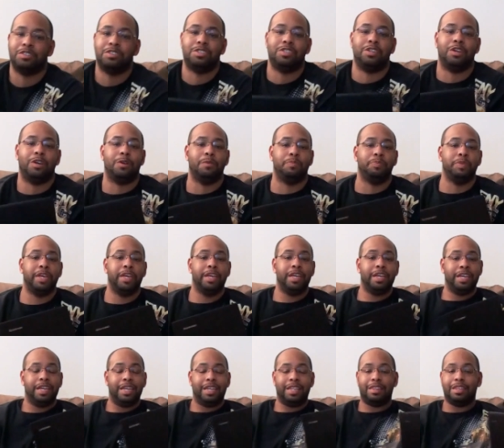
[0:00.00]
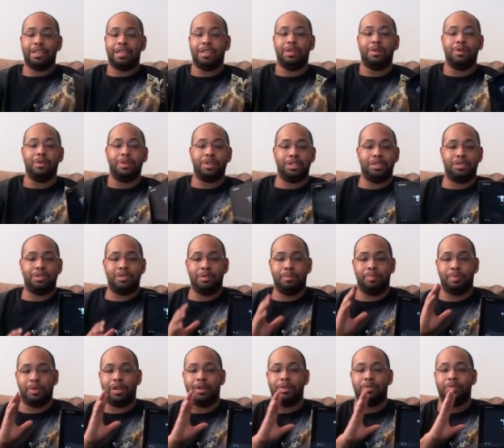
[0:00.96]
So the Yoga two
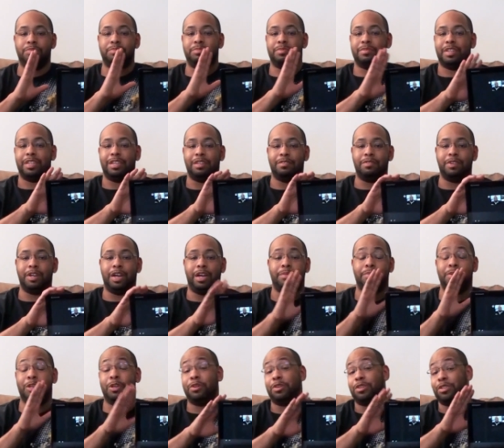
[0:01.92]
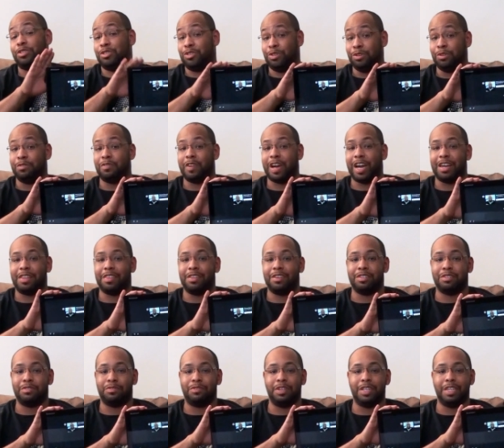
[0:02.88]
Pro, Um, Yoga two rather,
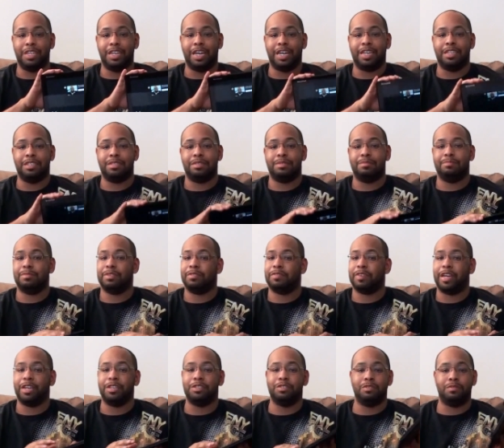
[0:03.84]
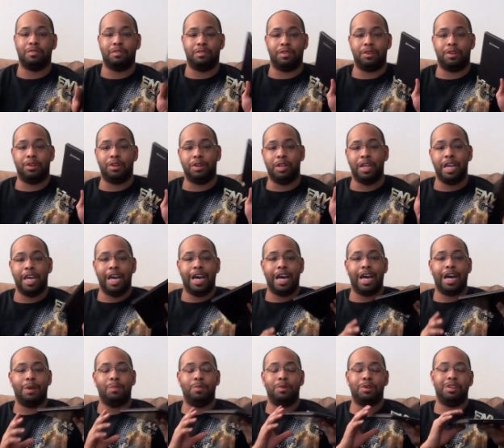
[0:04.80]
it's a really nice device overall.
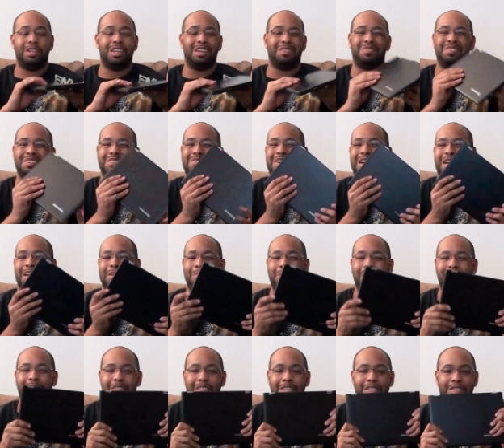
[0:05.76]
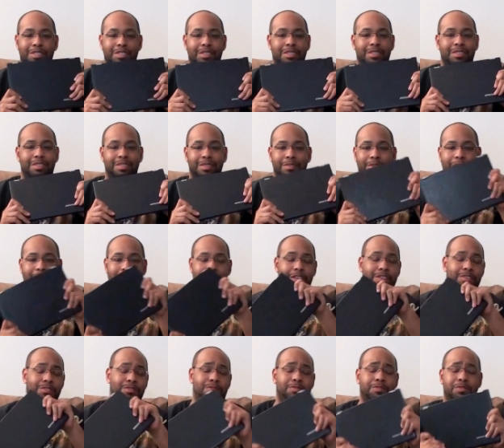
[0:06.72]
I would definitely recommend this
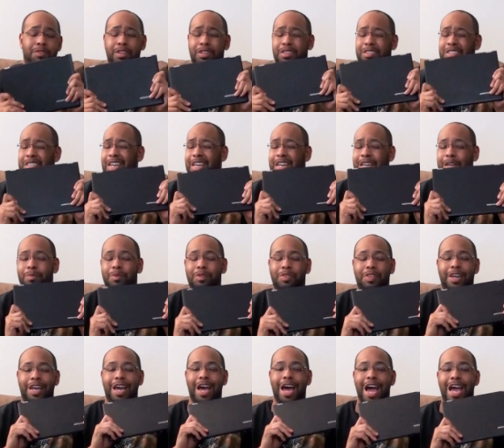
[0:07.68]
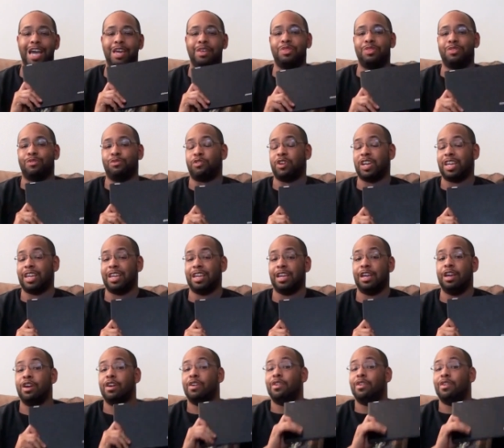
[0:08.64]
as is getting with an i three